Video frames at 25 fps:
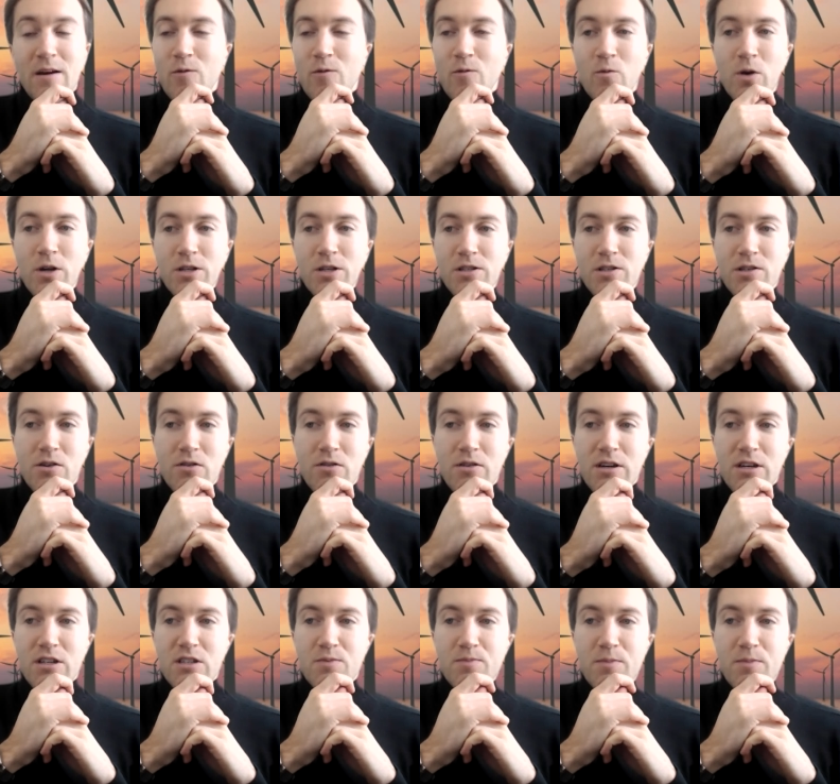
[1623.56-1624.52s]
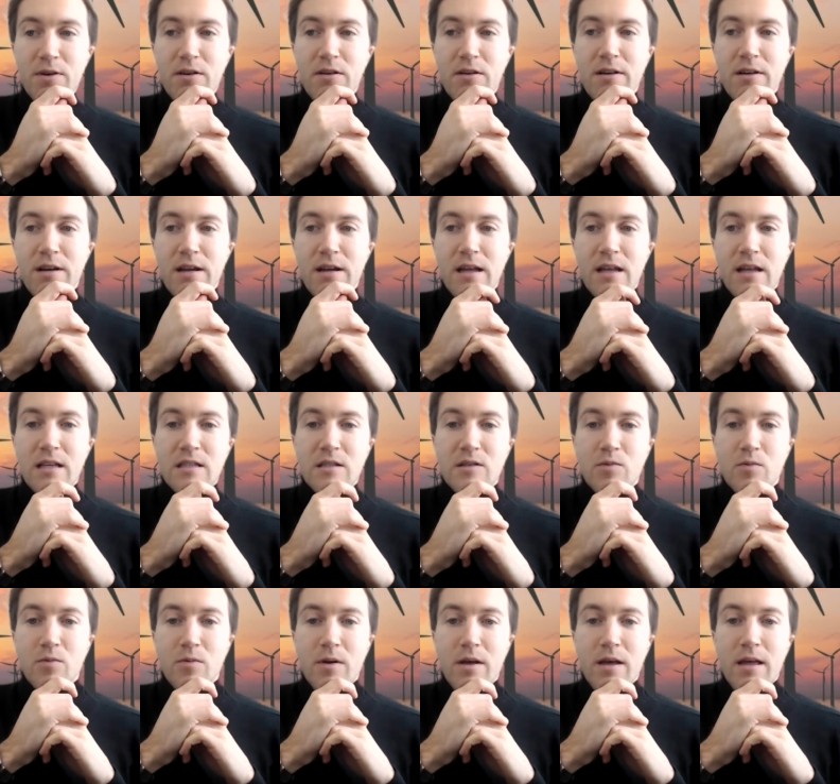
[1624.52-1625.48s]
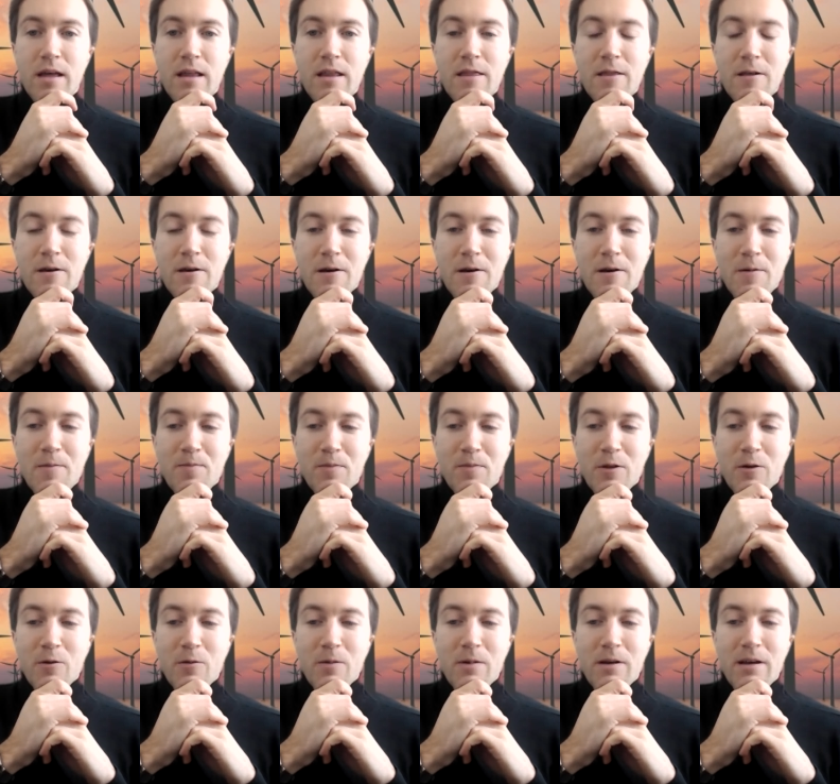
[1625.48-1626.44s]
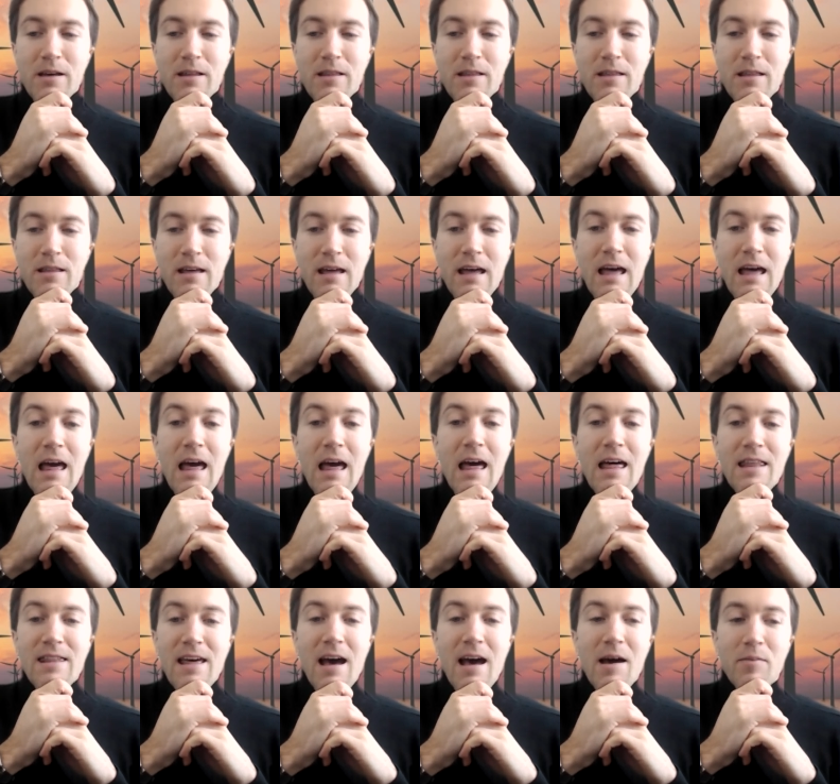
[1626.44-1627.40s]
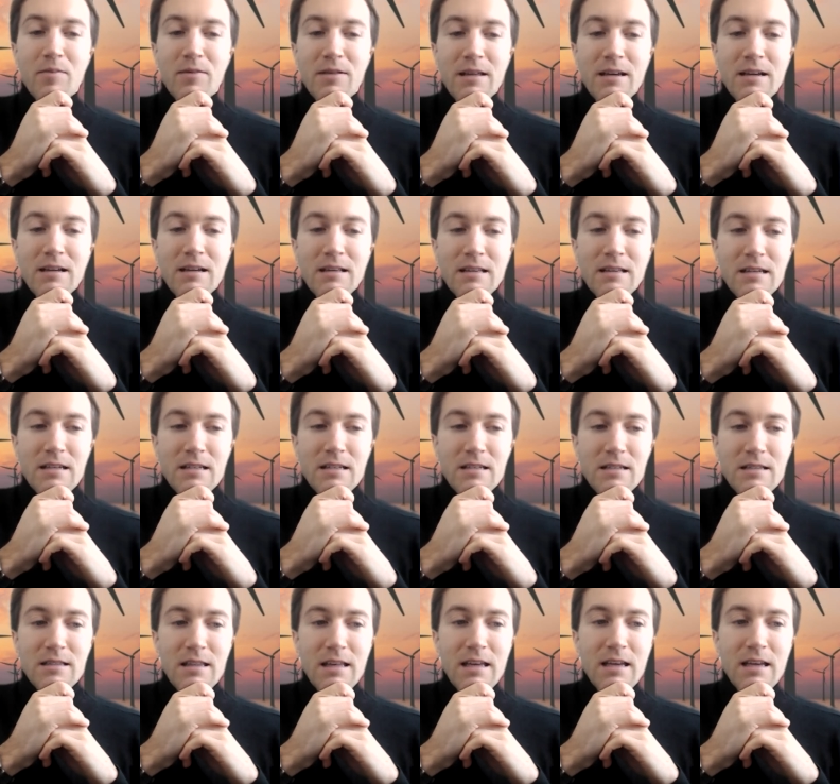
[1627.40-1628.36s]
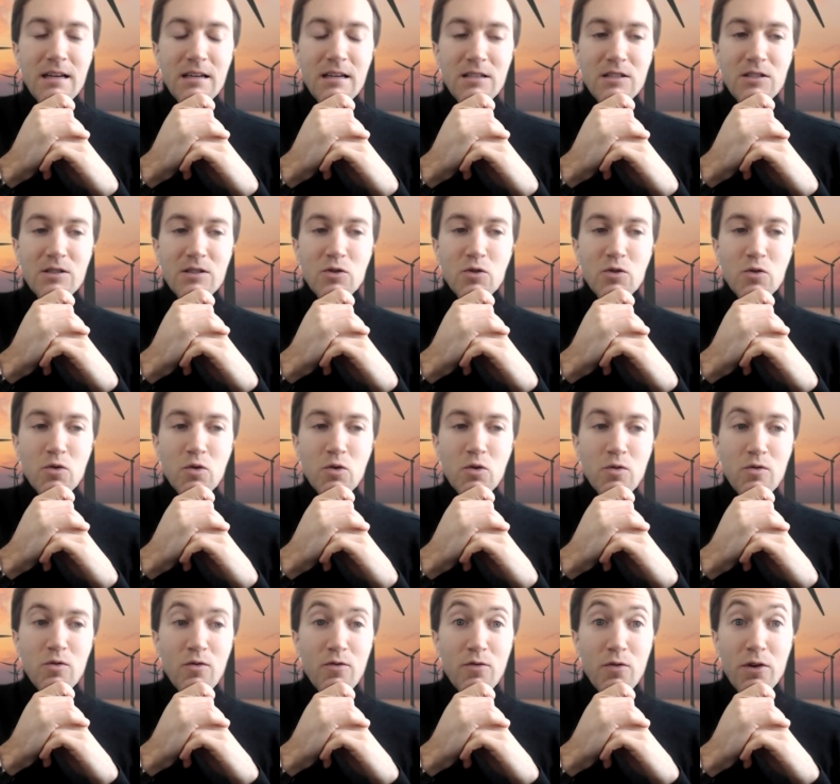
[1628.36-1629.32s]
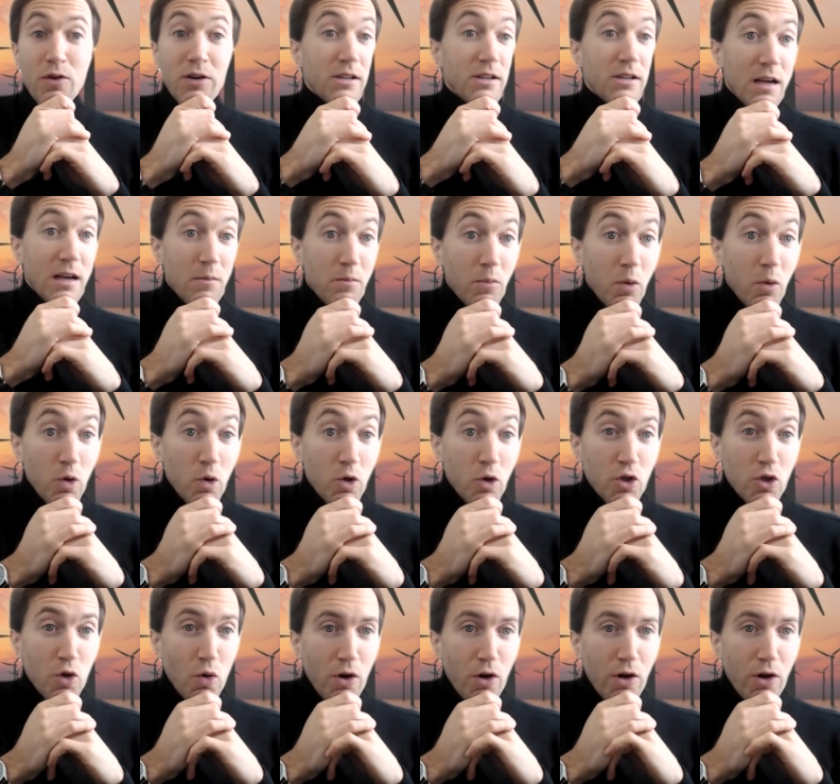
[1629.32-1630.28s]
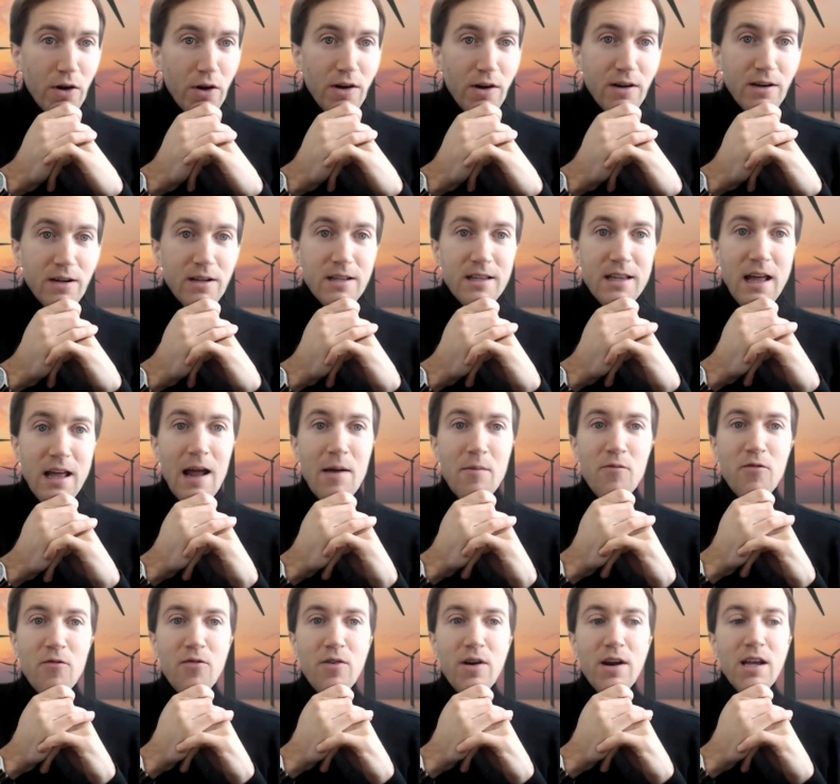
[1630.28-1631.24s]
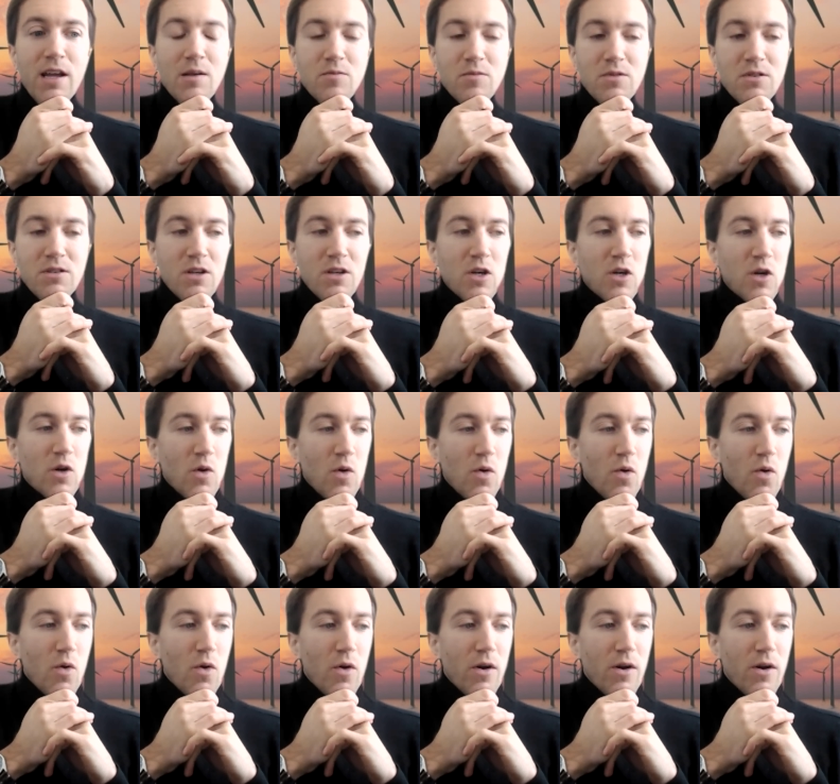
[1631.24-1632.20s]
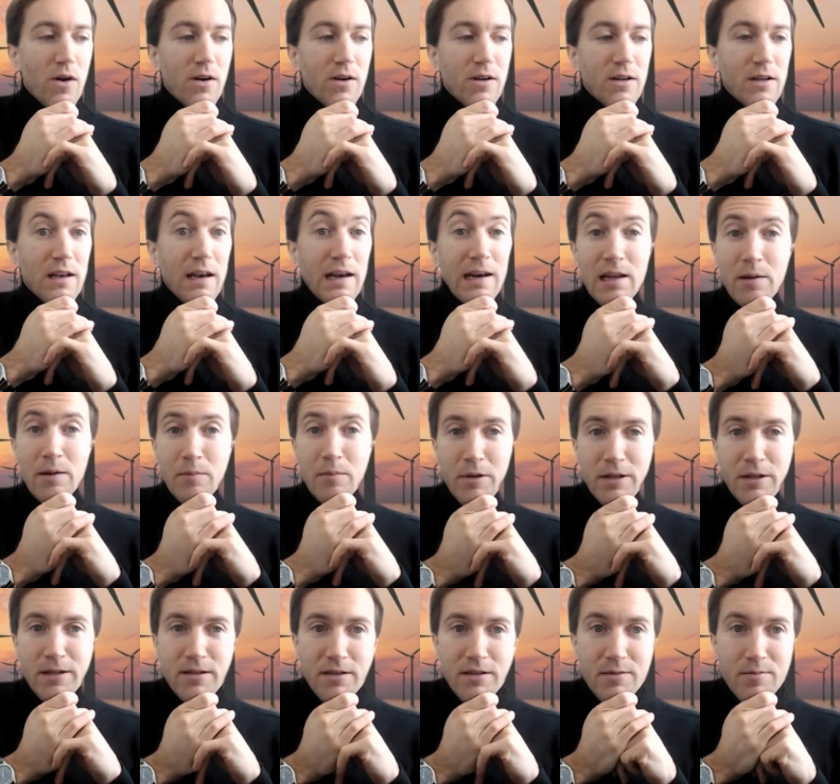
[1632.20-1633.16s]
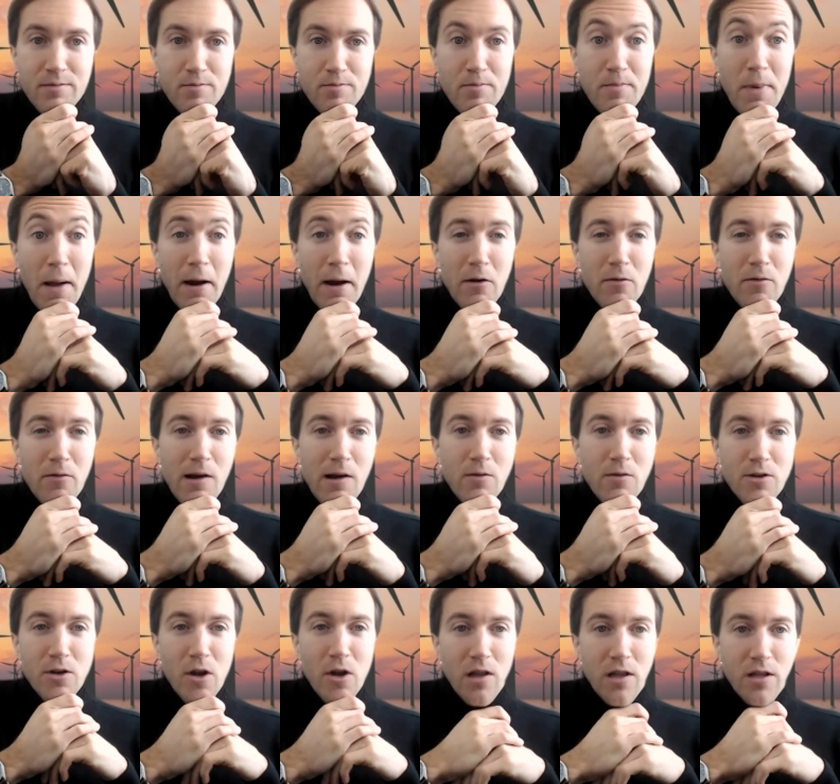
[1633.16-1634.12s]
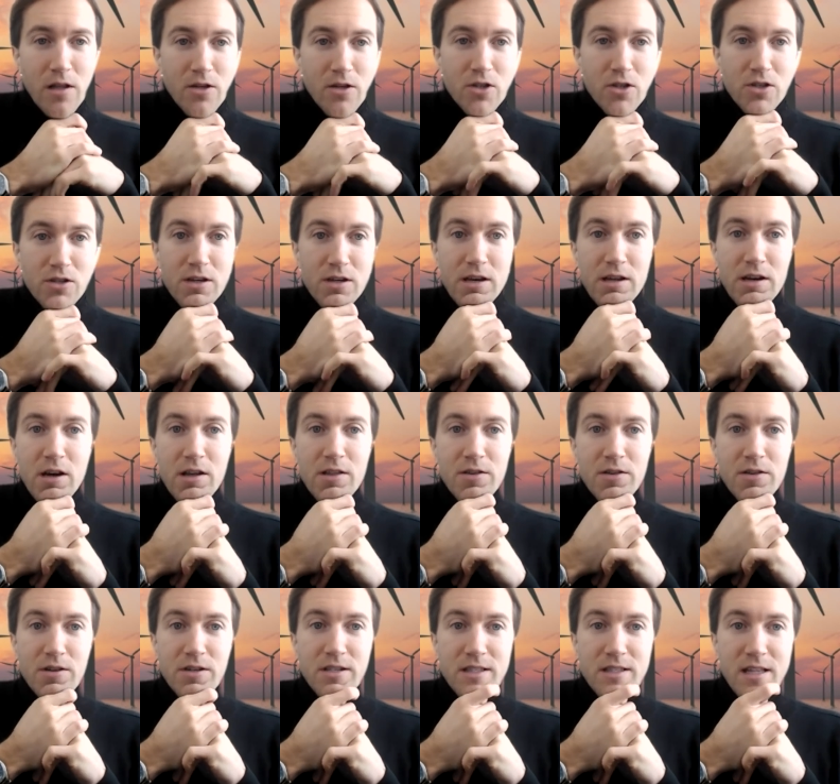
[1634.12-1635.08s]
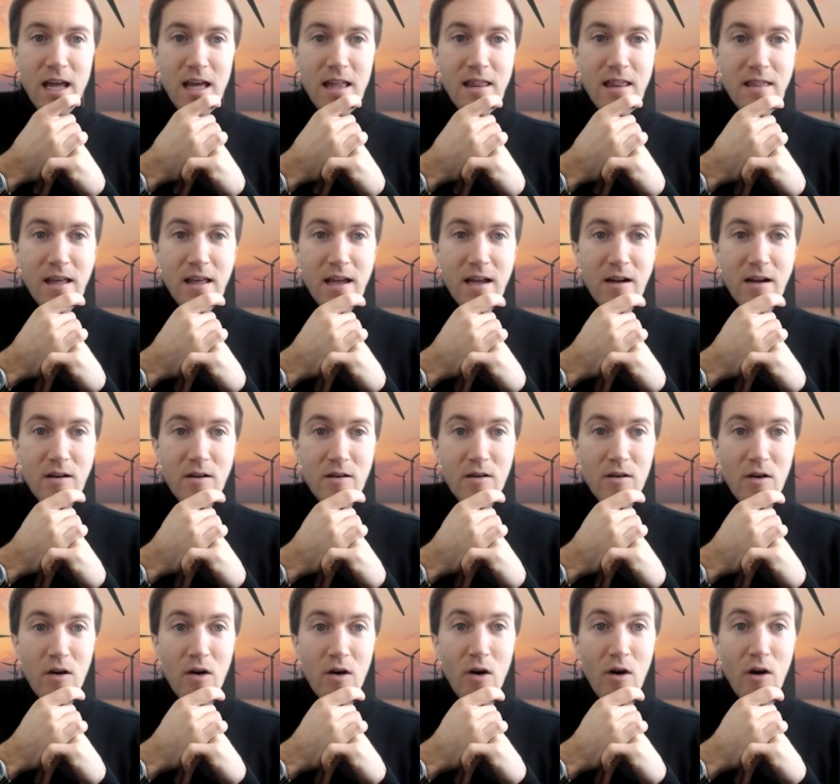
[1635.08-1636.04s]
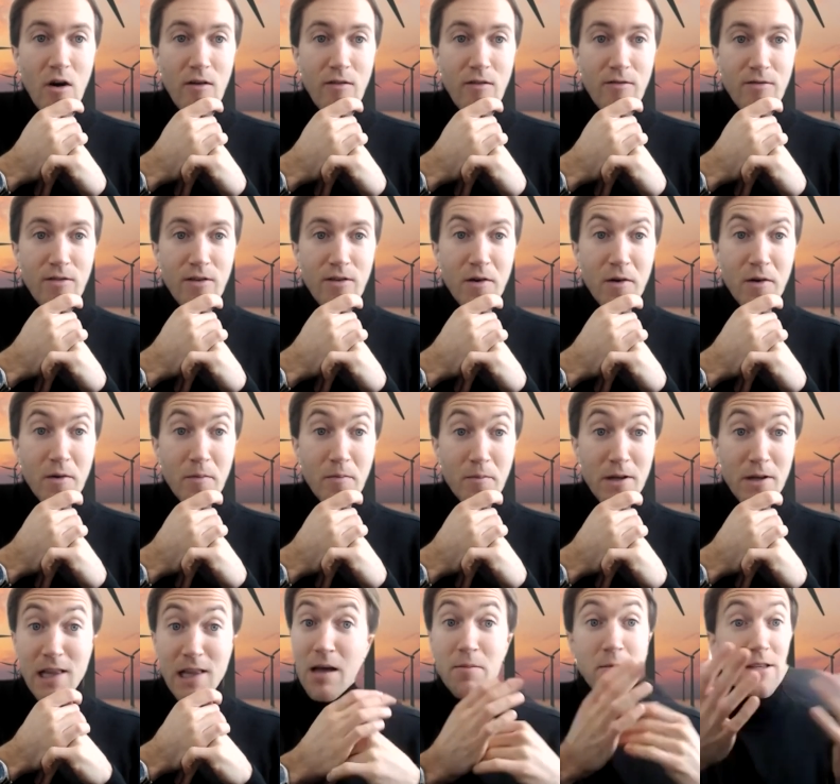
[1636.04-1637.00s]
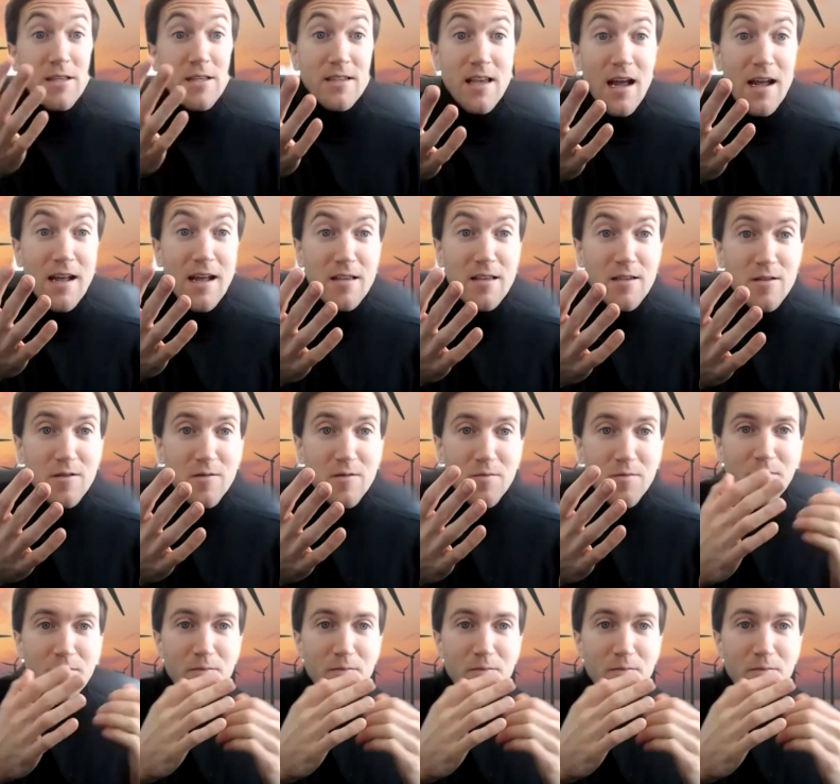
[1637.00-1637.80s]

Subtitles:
What's your experience with adapting these things to, for example, shorter time frames or limited background knowledge and understanding of climate science?